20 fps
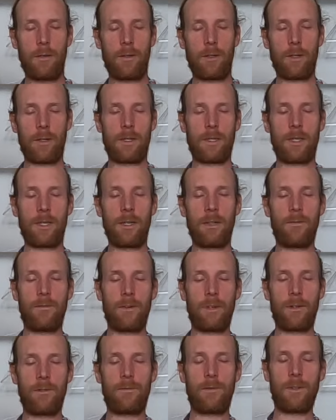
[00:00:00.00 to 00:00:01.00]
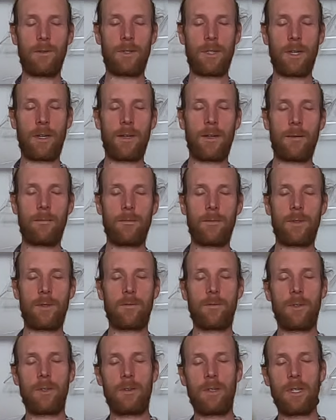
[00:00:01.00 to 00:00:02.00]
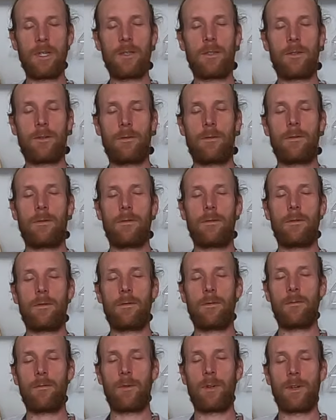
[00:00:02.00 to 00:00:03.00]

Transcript: you can sniff in a few times when you need to.